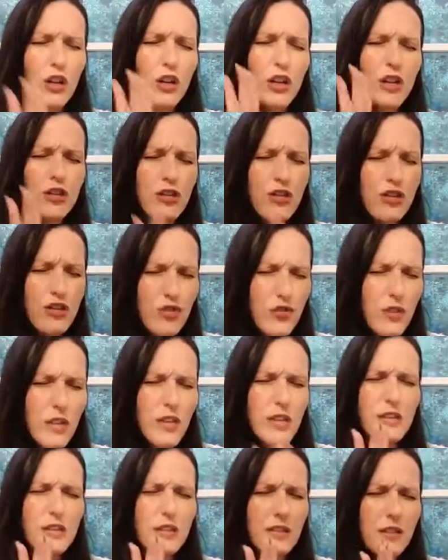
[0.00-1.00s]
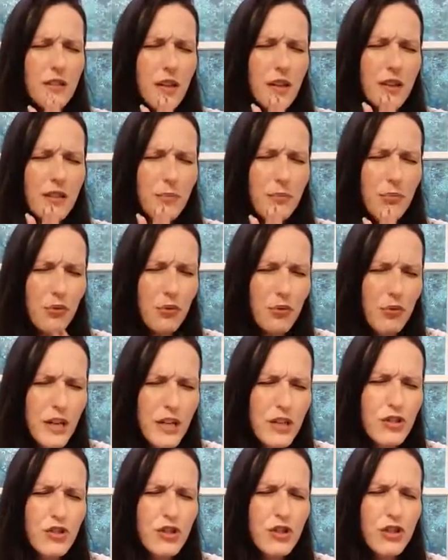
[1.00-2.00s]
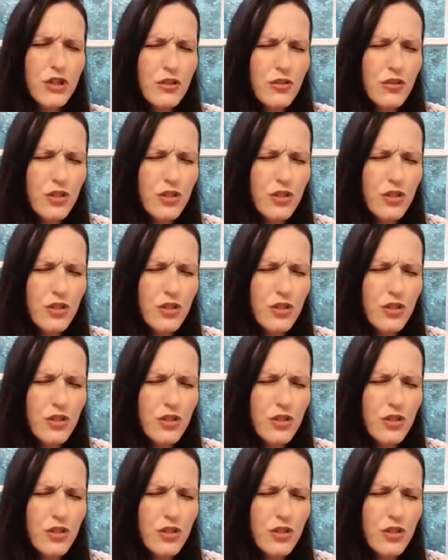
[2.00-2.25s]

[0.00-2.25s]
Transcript: and stress and the pressure your